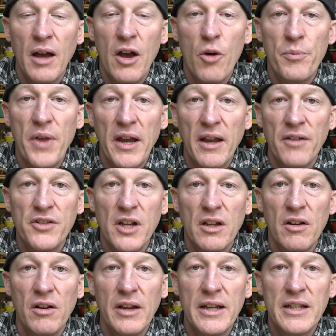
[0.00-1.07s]
I hope that gives you a
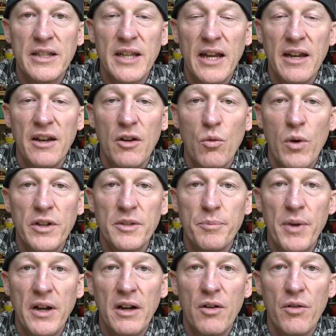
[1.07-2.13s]
little insight into what's
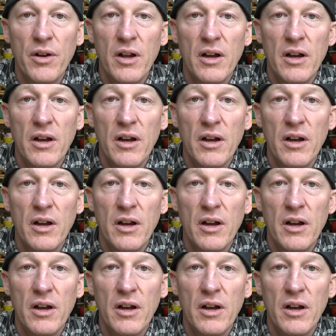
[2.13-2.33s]
been going